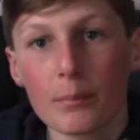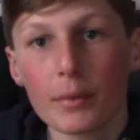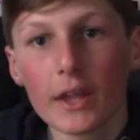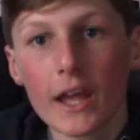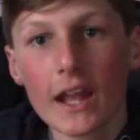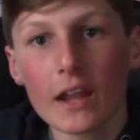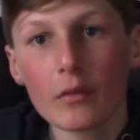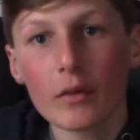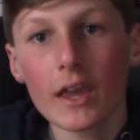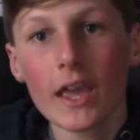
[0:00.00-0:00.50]
But
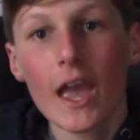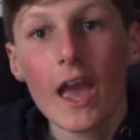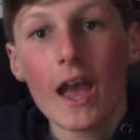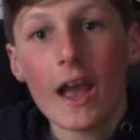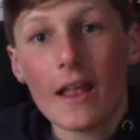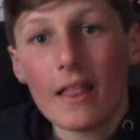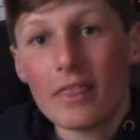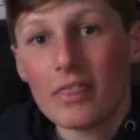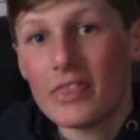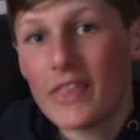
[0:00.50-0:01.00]
anyway,
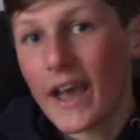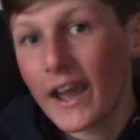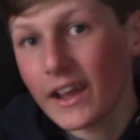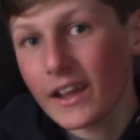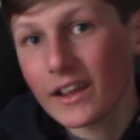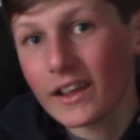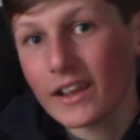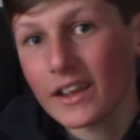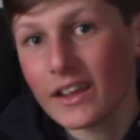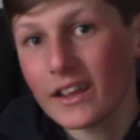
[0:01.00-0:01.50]

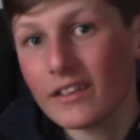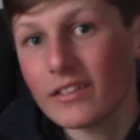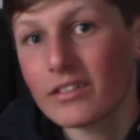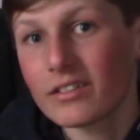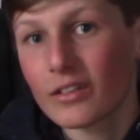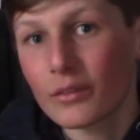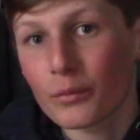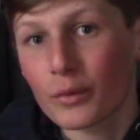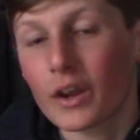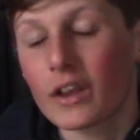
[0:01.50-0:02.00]
that is
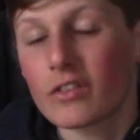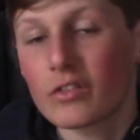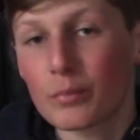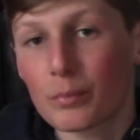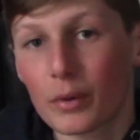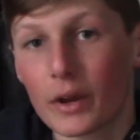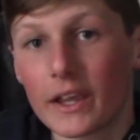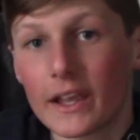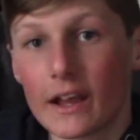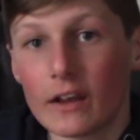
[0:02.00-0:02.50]
the race
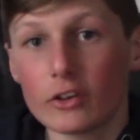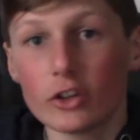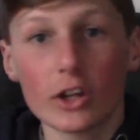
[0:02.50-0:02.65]
breakout.